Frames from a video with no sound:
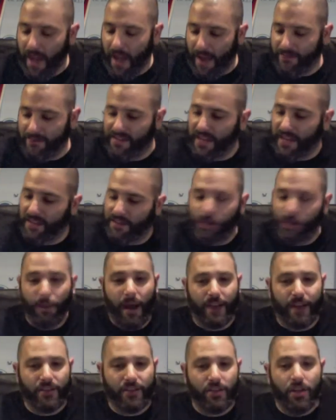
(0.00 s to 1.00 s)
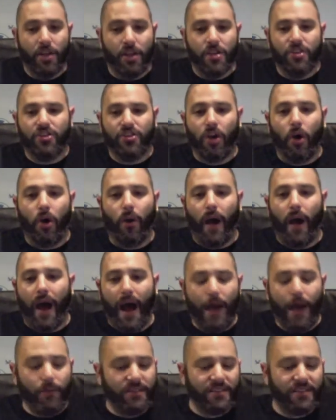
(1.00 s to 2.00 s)
I've said too much. So
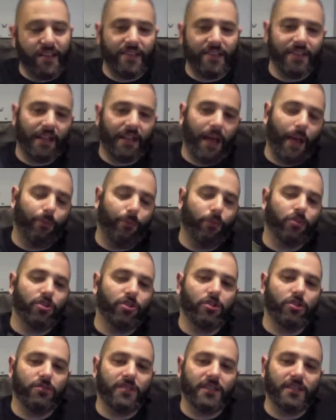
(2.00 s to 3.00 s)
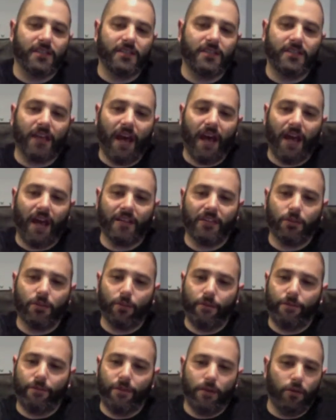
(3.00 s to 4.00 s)
I was sent a couple juices to
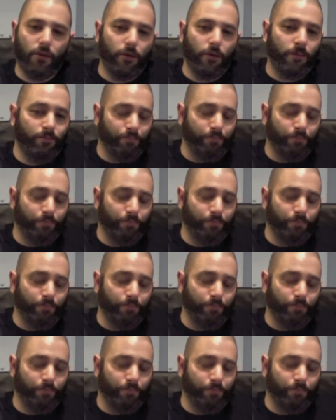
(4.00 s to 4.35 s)
review.